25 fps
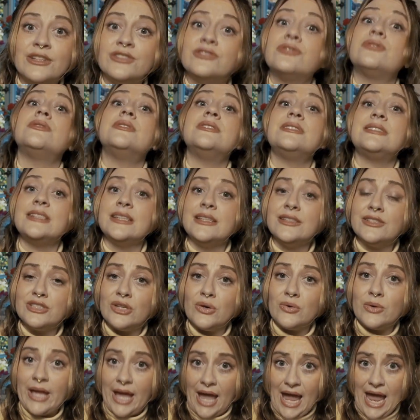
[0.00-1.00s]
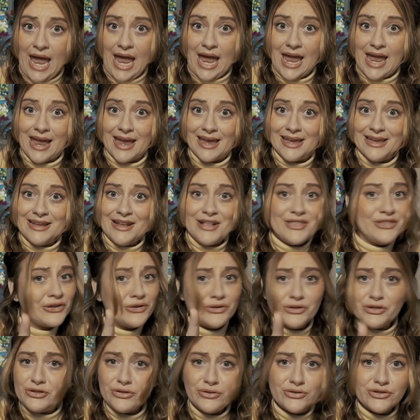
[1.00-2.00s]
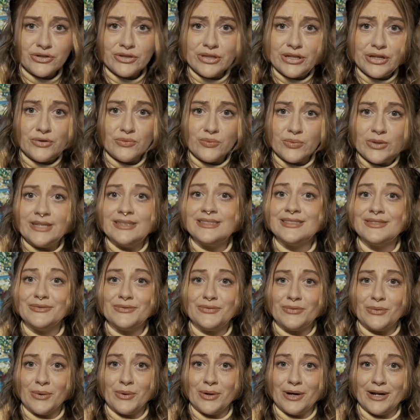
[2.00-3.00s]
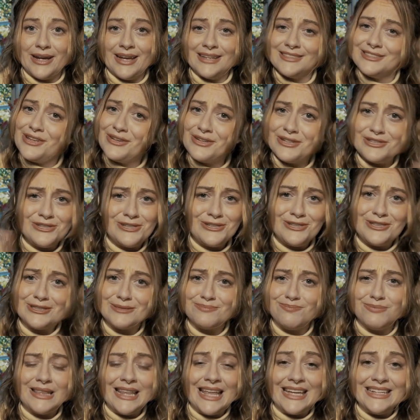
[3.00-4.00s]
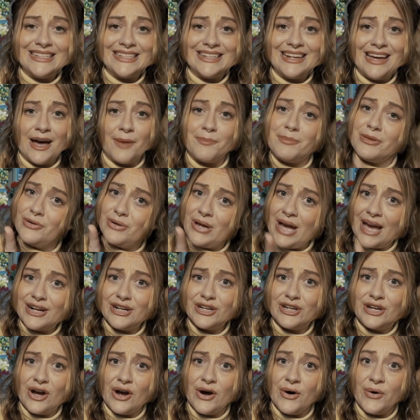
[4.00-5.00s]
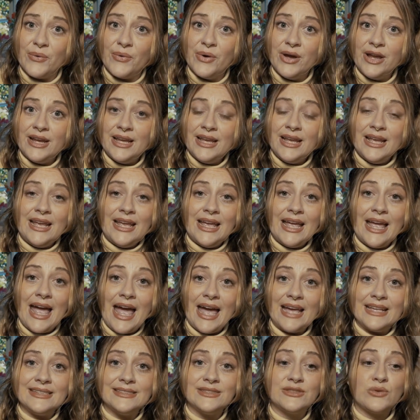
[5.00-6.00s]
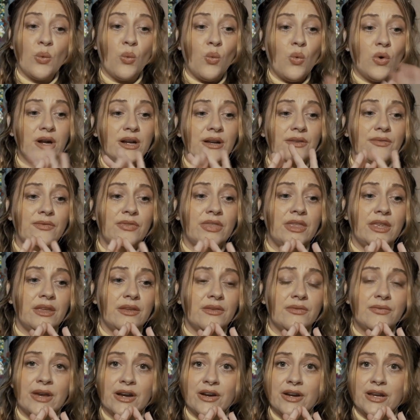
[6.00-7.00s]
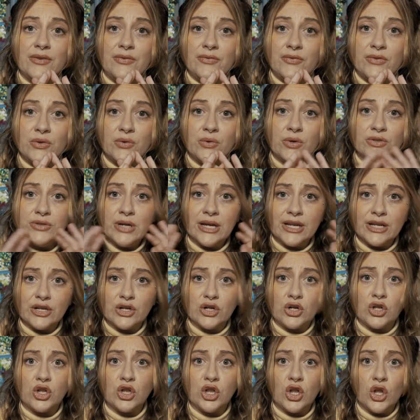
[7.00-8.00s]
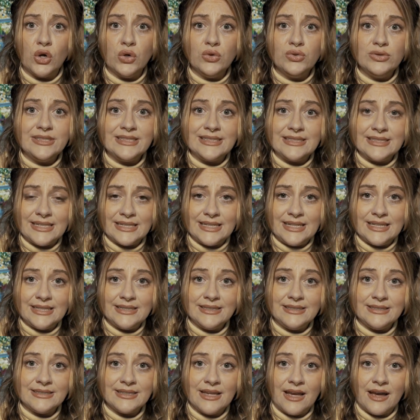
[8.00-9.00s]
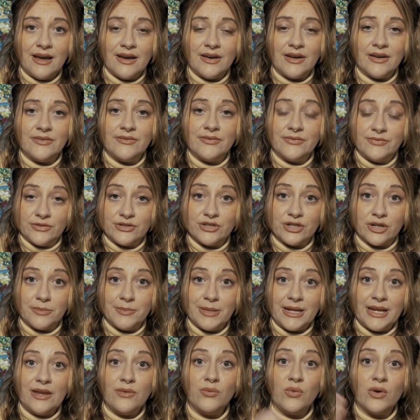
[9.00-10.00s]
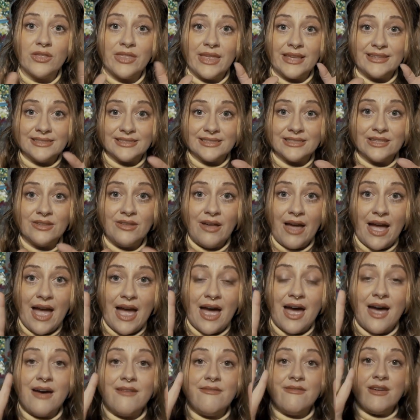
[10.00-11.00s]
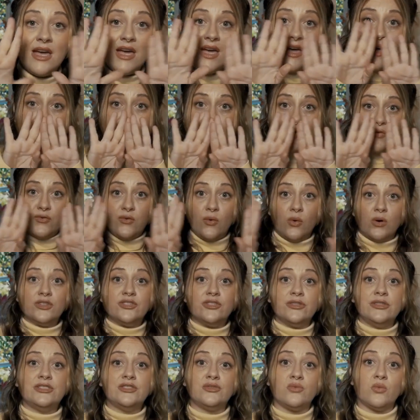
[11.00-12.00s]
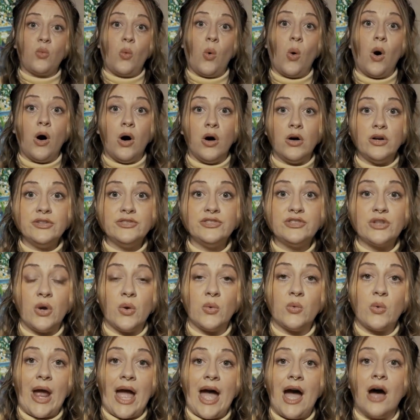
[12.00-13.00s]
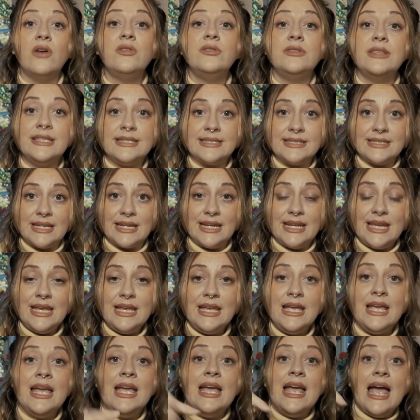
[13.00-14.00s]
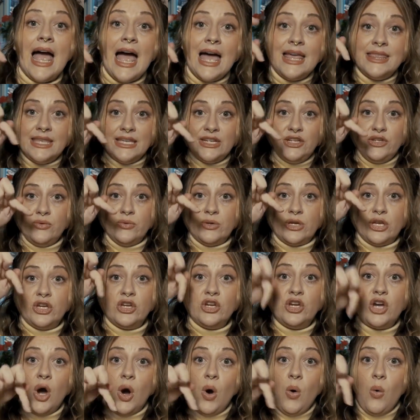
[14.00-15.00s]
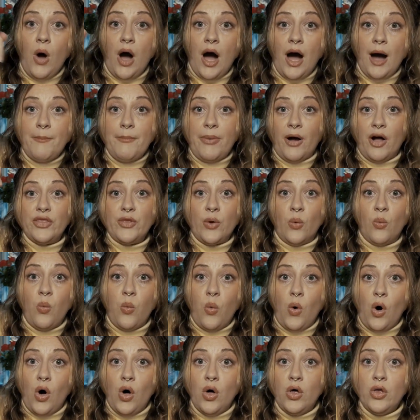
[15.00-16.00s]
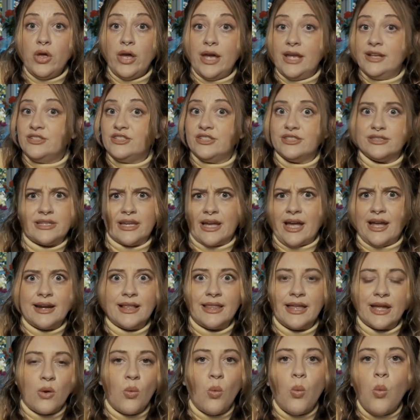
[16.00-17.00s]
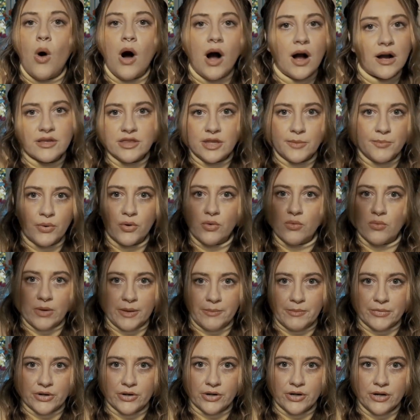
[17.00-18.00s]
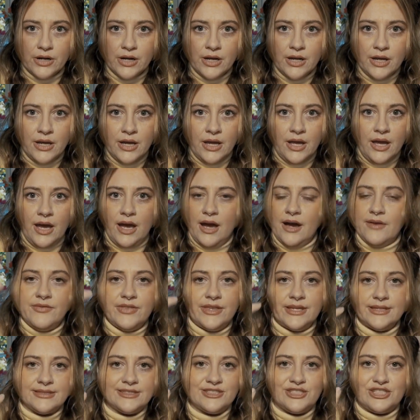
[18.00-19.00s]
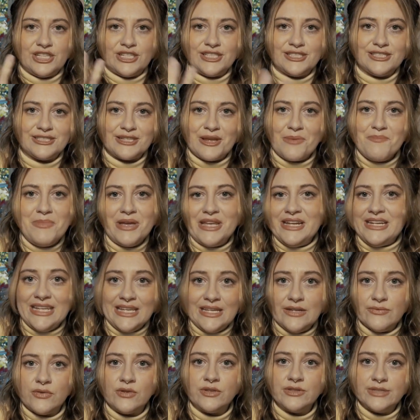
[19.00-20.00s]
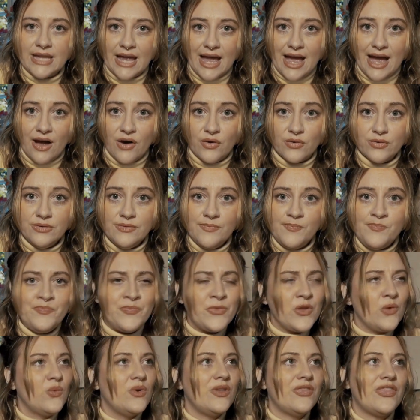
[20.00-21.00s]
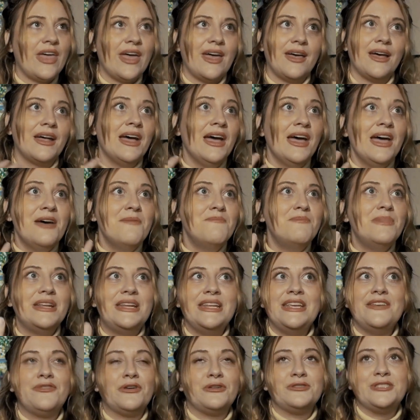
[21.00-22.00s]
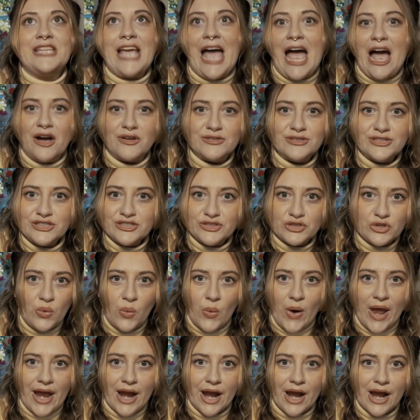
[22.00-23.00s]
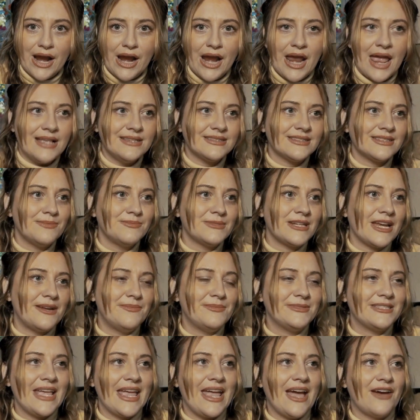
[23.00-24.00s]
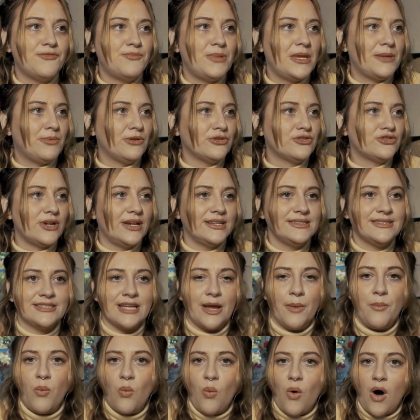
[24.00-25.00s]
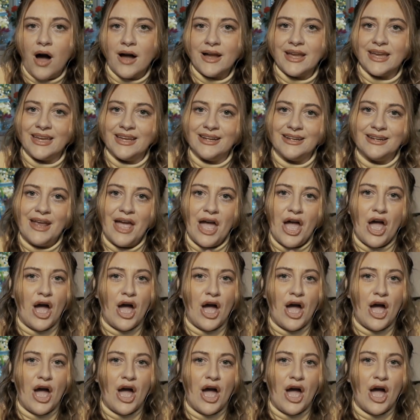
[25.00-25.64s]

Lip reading: Touristy is okay. There's usually a reason for it. As long as you just blend it up, you gotta go. It has one of the very few enclosed cities of Germany where they still have the fortress walls around the city. And then you can go up on the wall and just kind of like walk the perimeter of this just medieval town with a medieval town square. And sometimes they have people dressed up walking,